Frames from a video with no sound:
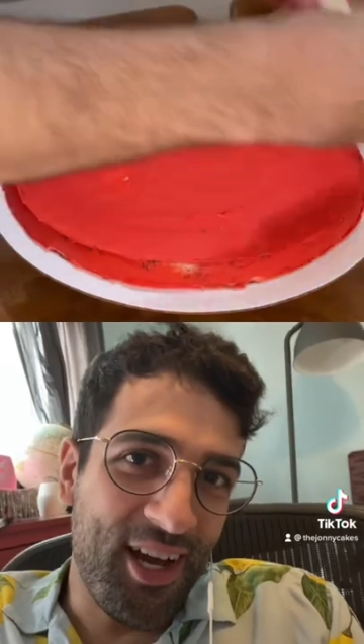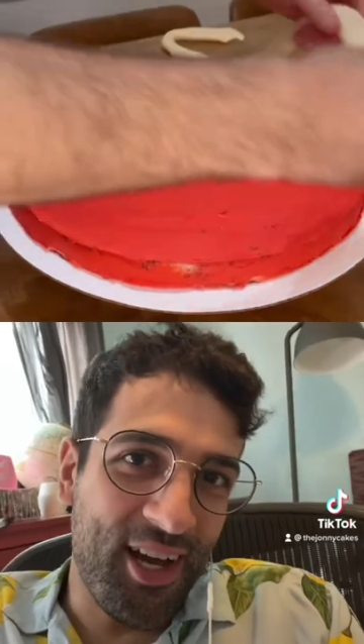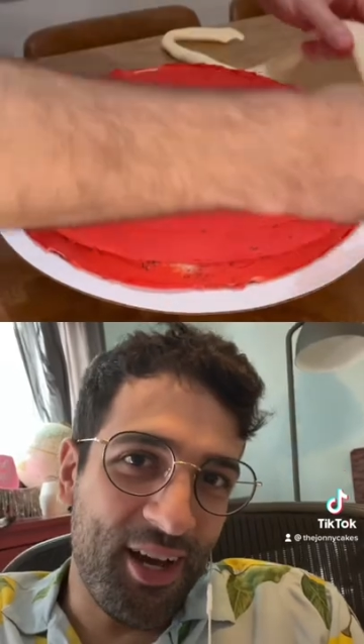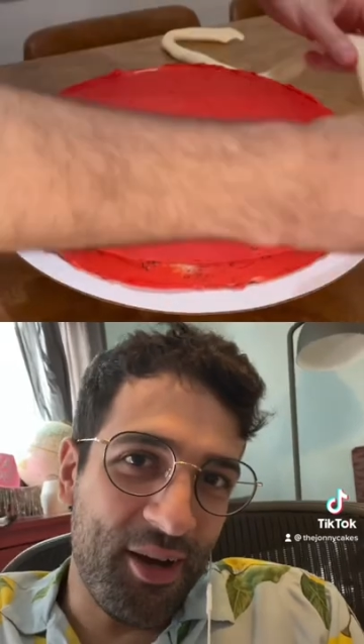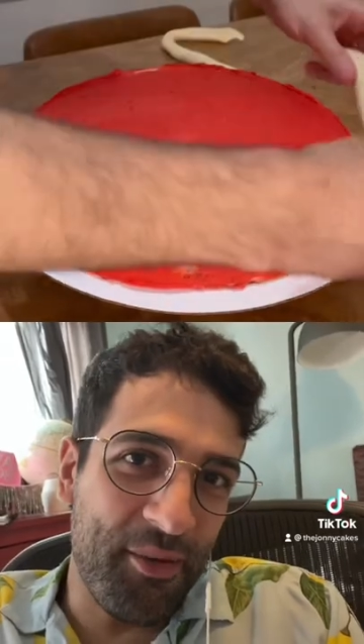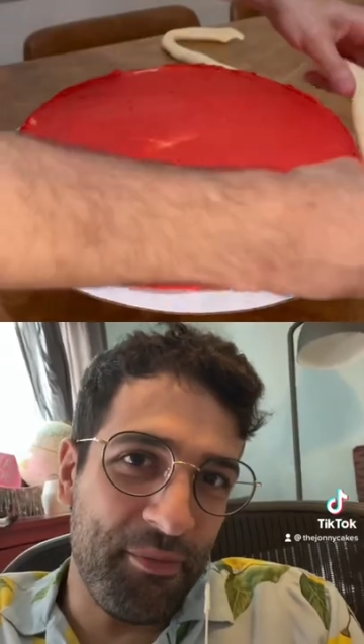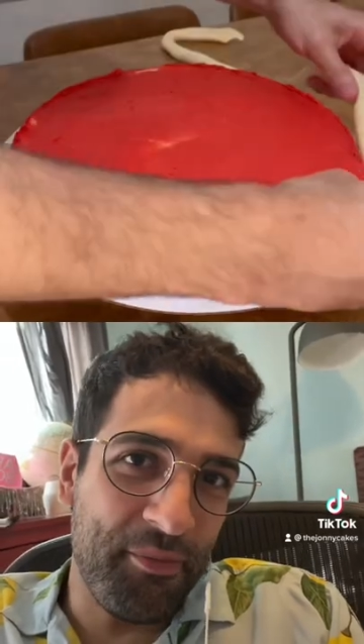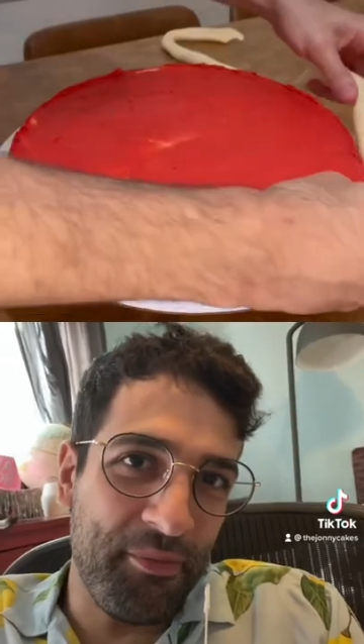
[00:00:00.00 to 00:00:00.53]

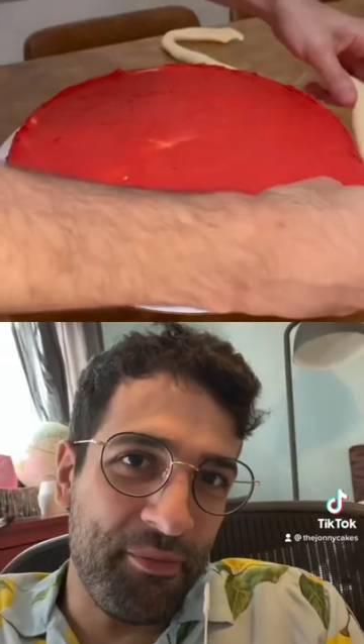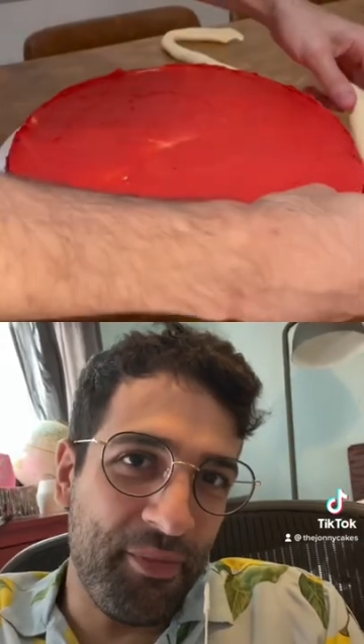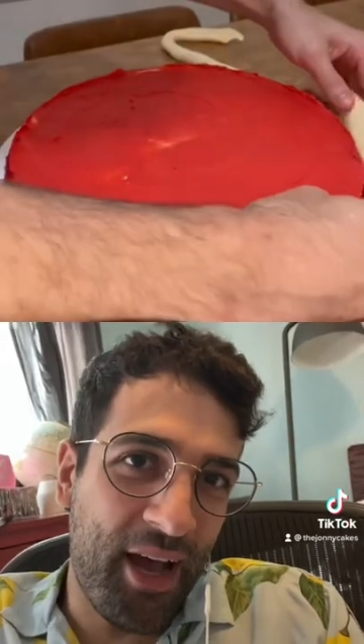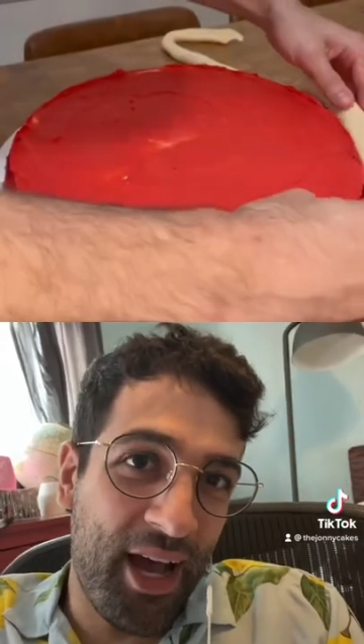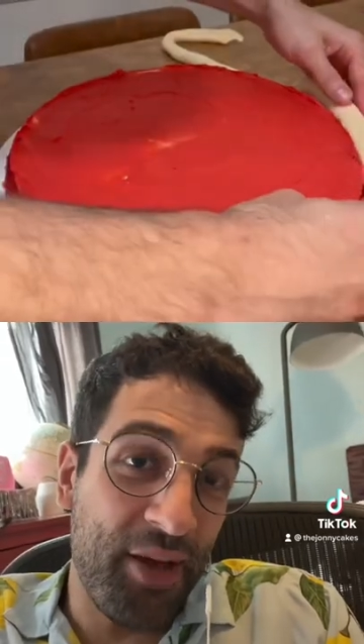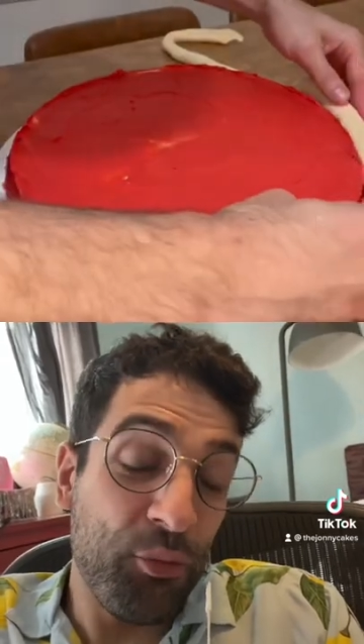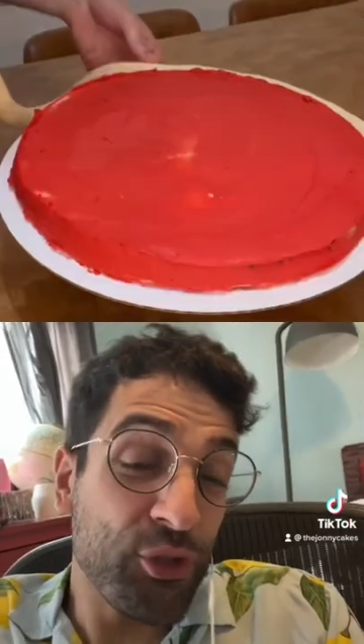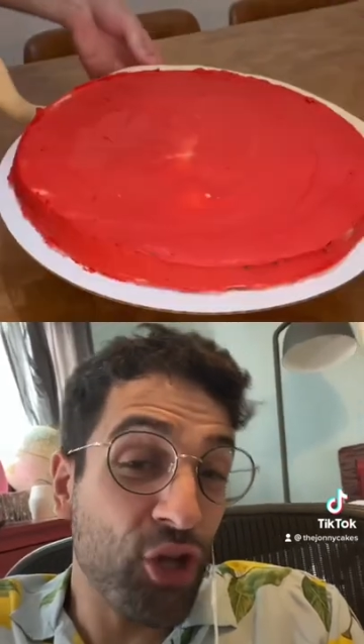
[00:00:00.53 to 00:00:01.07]
Um,
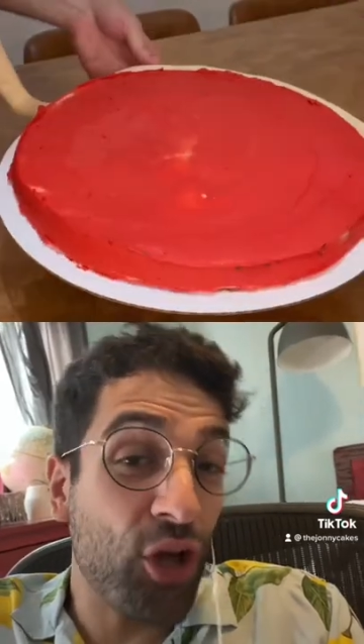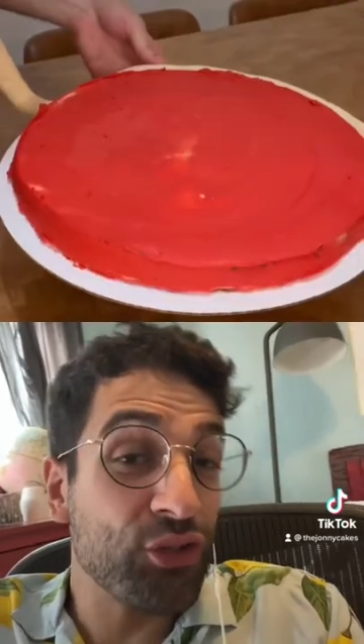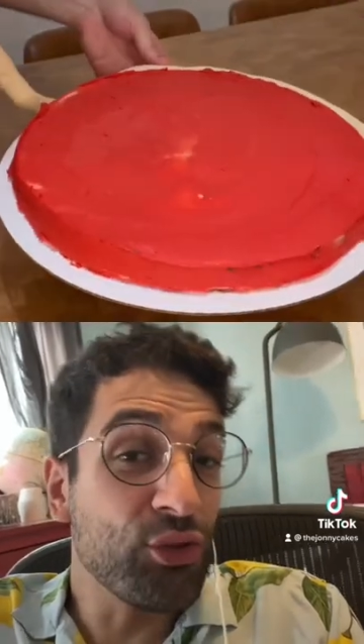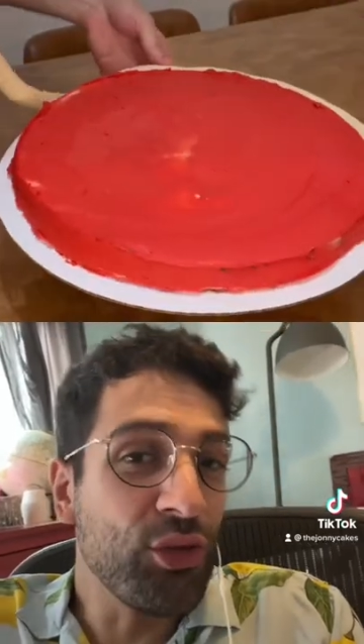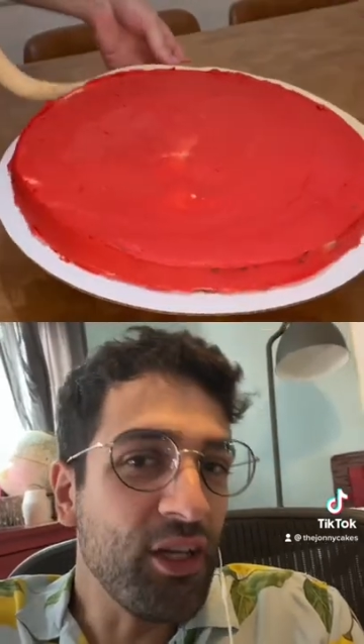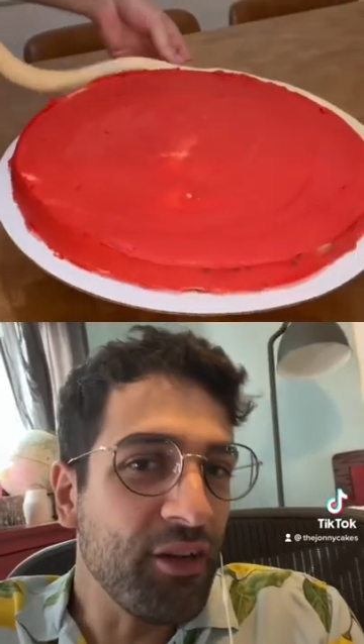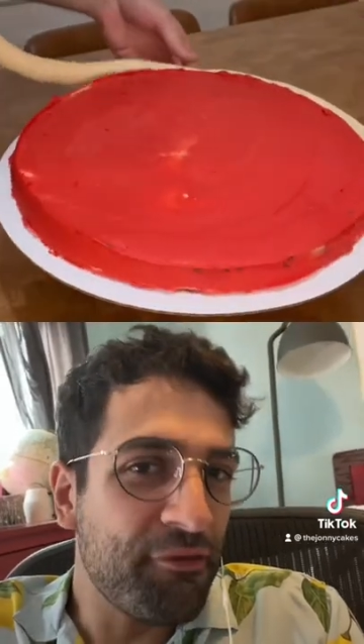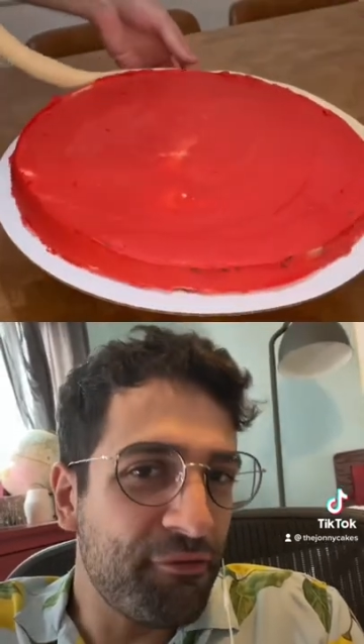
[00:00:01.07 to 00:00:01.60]
I was
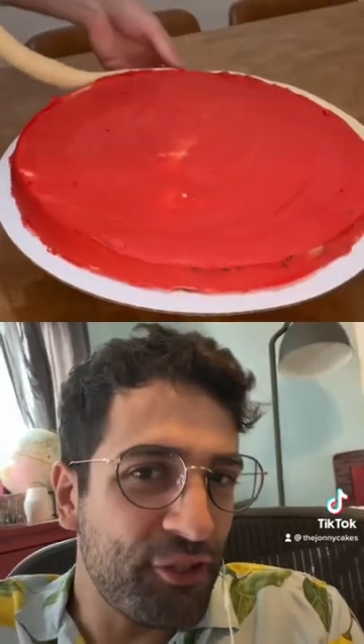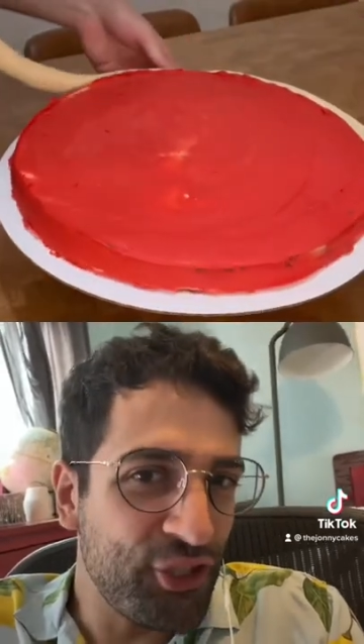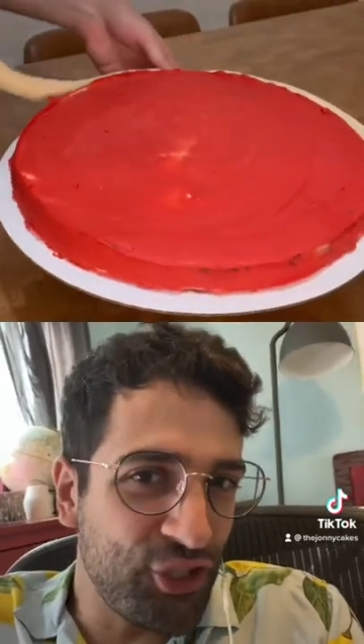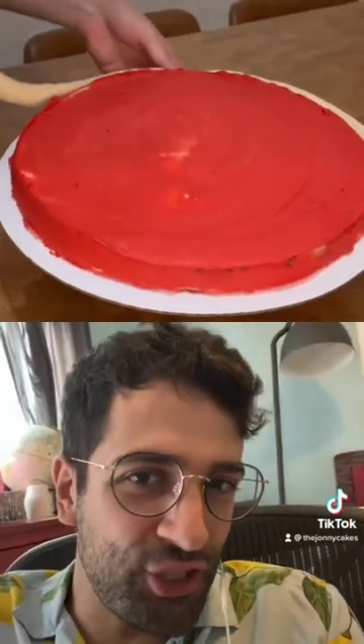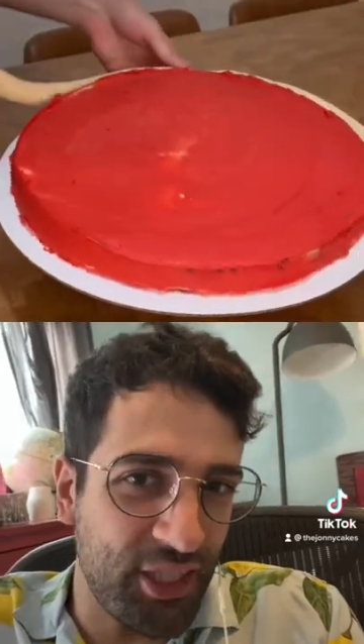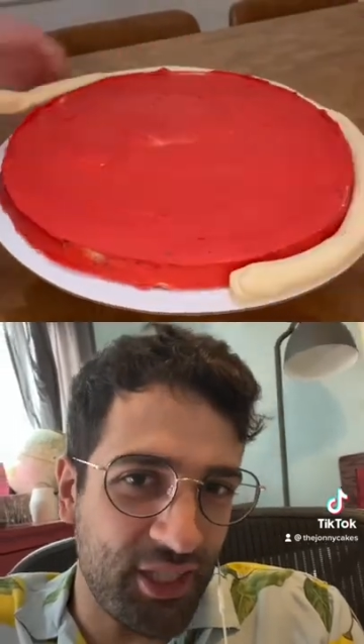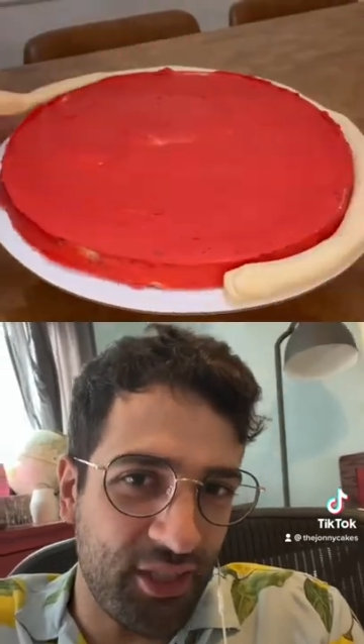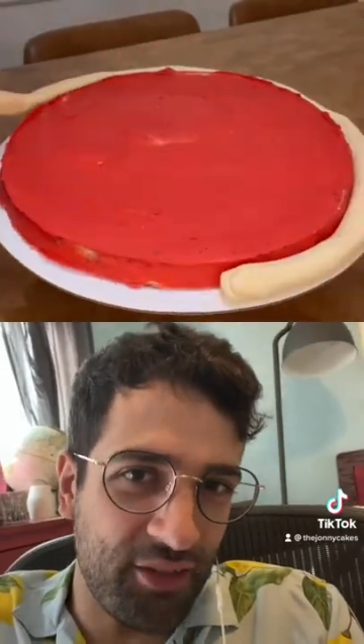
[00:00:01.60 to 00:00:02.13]
also the
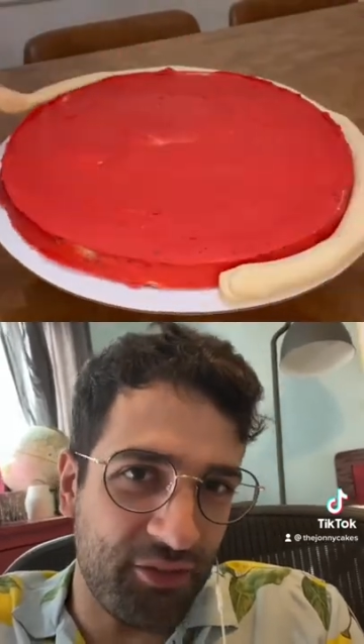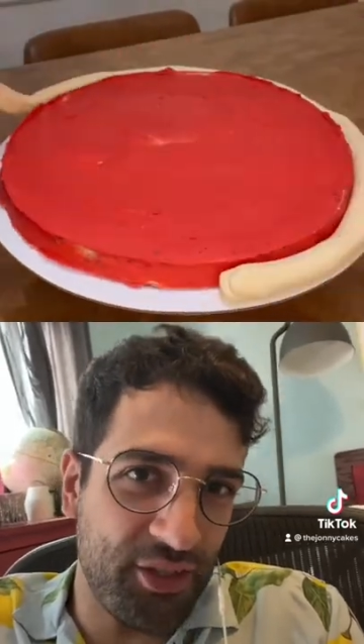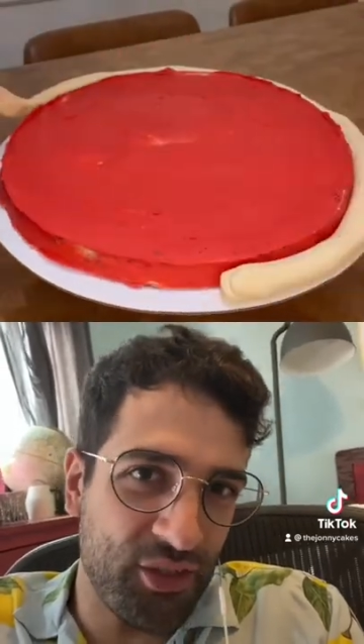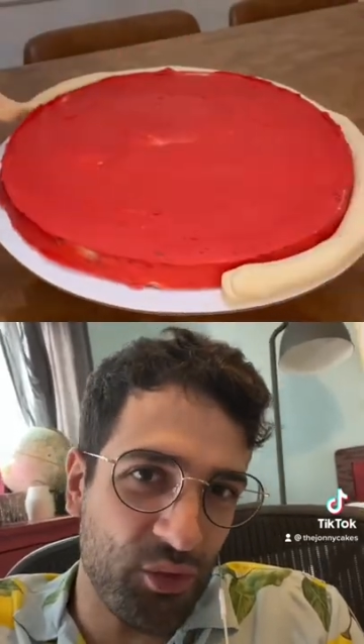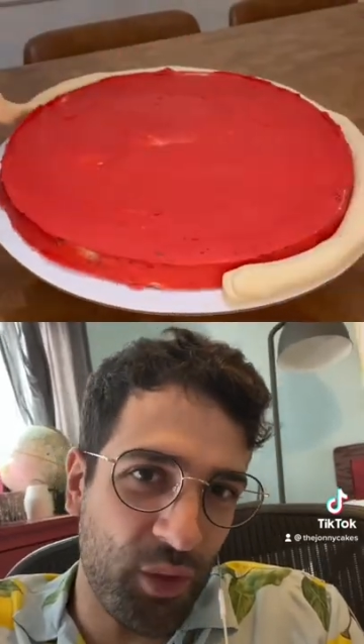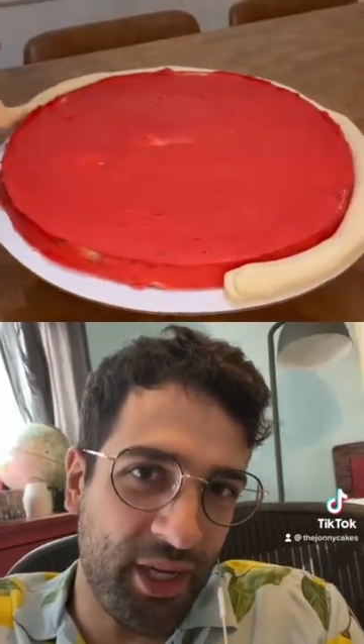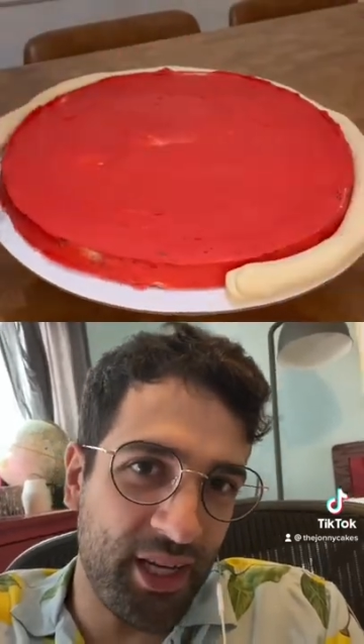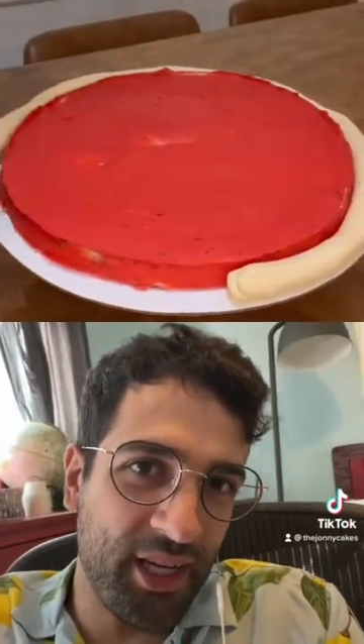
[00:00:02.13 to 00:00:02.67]
officiant of
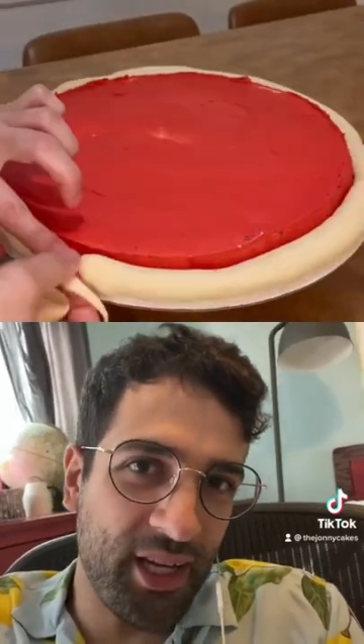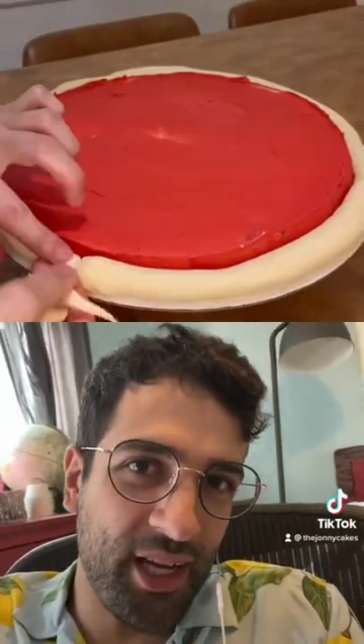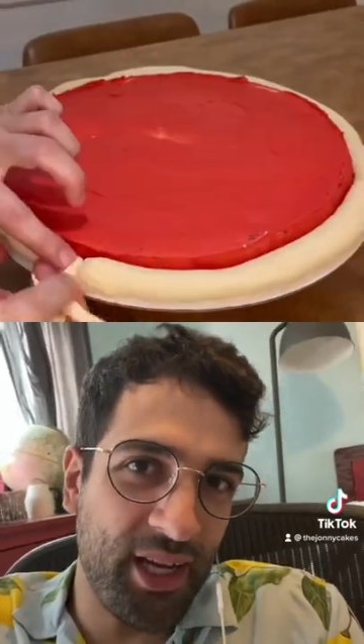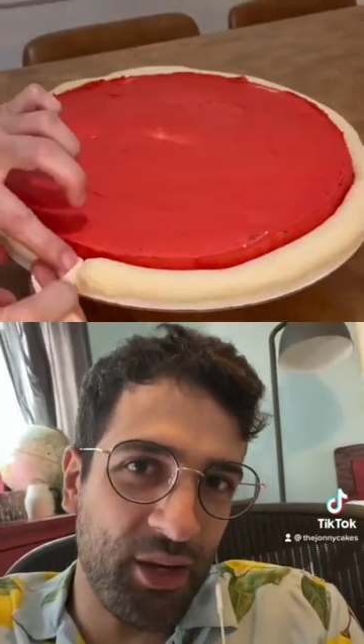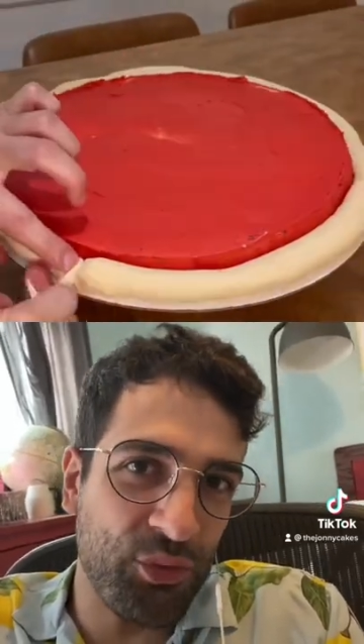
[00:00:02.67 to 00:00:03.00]
this wedding,